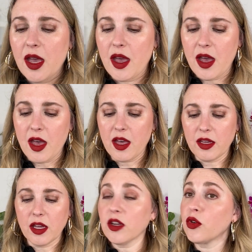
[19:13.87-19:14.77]
uh,
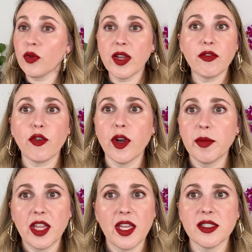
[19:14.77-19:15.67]
great
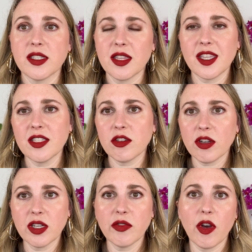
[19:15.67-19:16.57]
formulas. These are
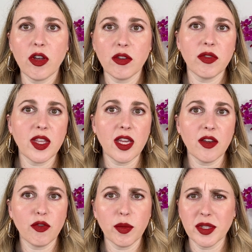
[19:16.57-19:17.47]
kind of all of the
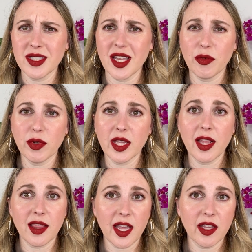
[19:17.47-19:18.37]
formulas I really
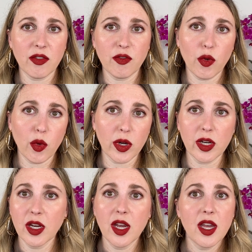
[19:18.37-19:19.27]
like
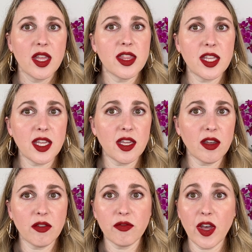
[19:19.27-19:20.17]
for the
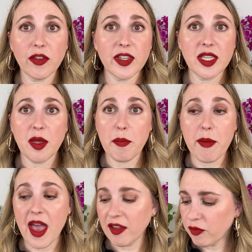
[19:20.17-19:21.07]
velvet and
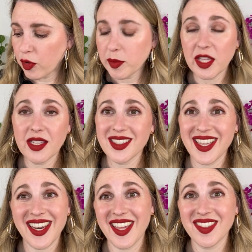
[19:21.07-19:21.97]
matte formulas.
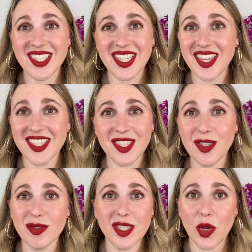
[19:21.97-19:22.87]
And I have to say, this
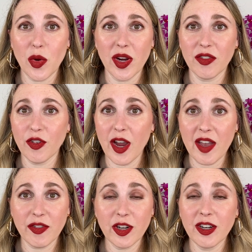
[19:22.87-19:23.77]
new Dior
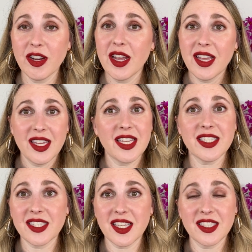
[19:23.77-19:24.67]
Forever
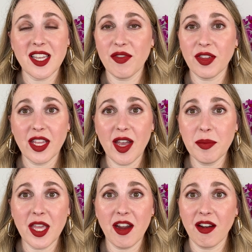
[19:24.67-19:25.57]
is definitely up
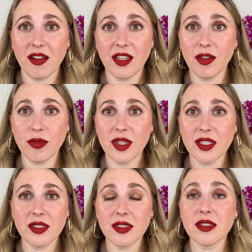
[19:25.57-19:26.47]
there. You know,
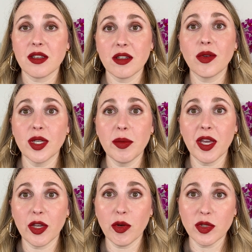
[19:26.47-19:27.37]
this is going to be
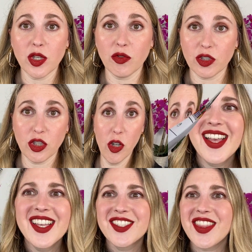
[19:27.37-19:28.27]
a go-to for sure.
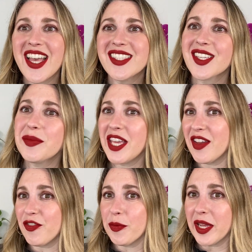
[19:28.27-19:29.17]
So that's going to be
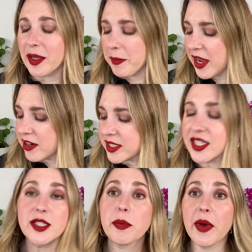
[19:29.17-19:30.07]
it for my
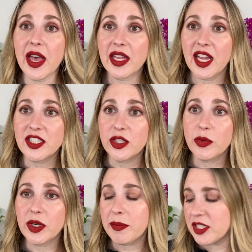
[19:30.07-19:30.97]
comparisons, but I do
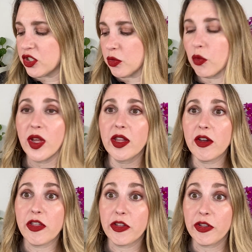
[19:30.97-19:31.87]
want to mention one
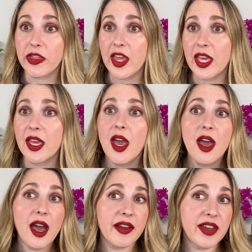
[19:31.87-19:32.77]
other thing.
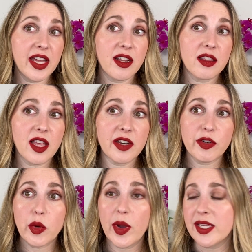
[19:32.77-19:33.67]
I've had a lot of
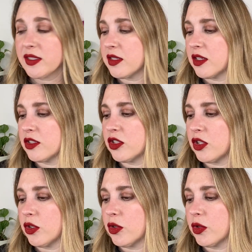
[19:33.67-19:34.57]
requests
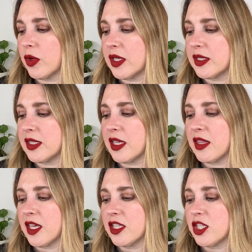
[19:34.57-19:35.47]
to see
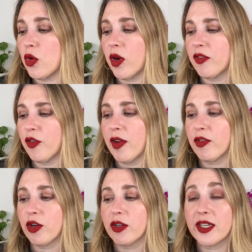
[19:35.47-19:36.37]
the Dior
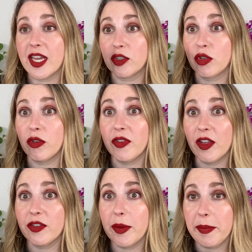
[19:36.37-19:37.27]
Forever Natural
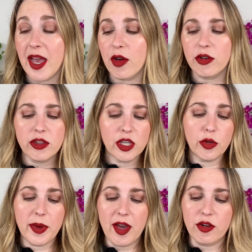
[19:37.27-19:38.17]
Velvet Powder, the new
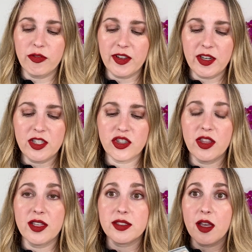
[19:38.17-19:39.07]
powder foundation
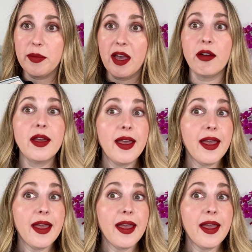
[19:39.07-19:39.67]
that has come out,